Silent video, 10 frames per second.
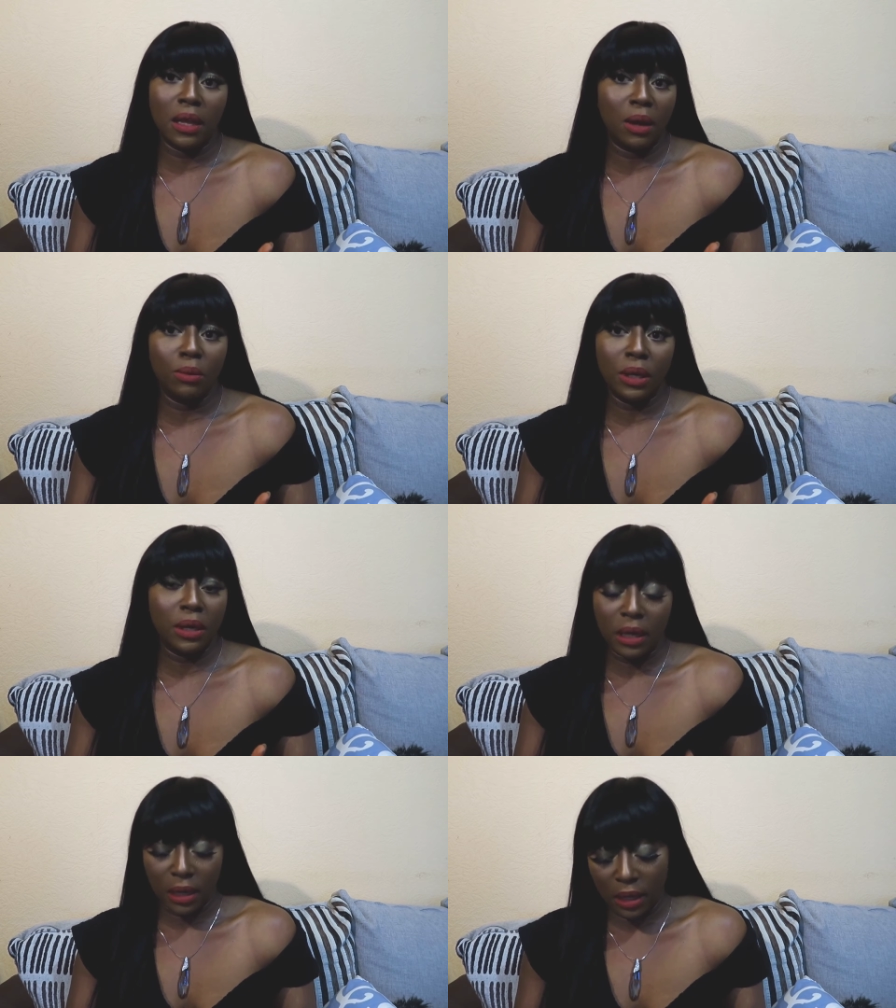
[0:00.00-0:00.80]

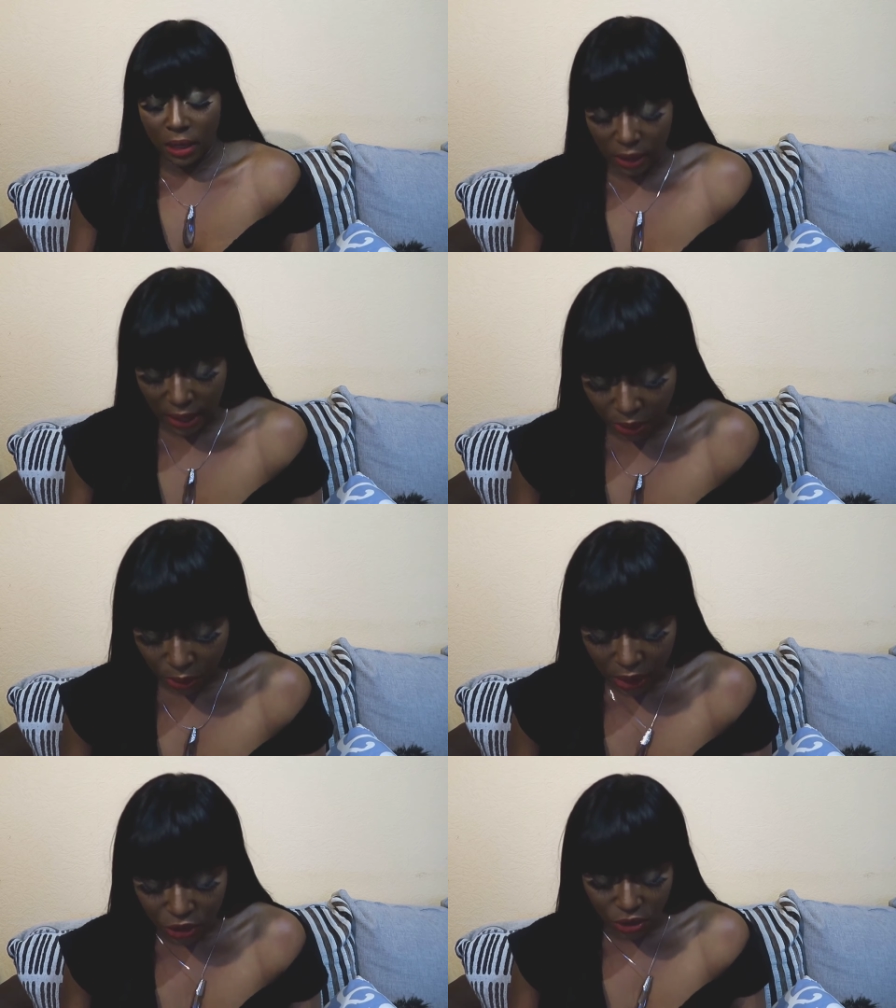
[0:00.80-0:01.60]
that
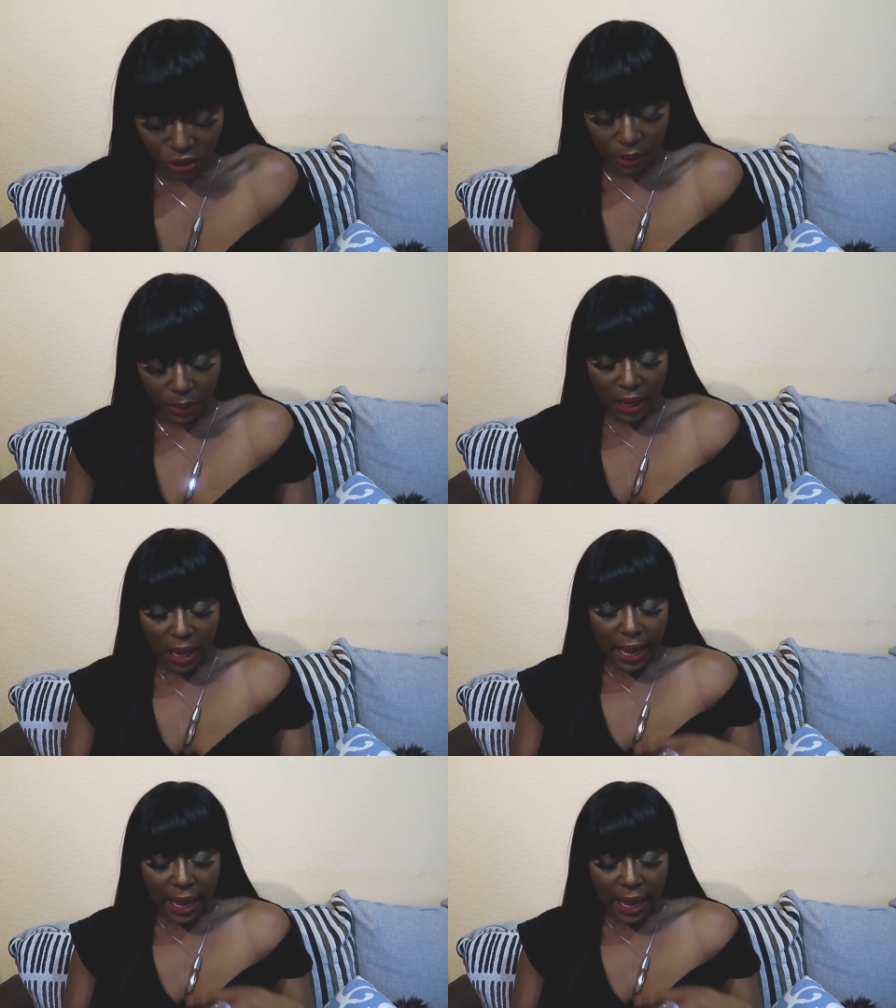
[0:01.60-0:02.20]
relationship.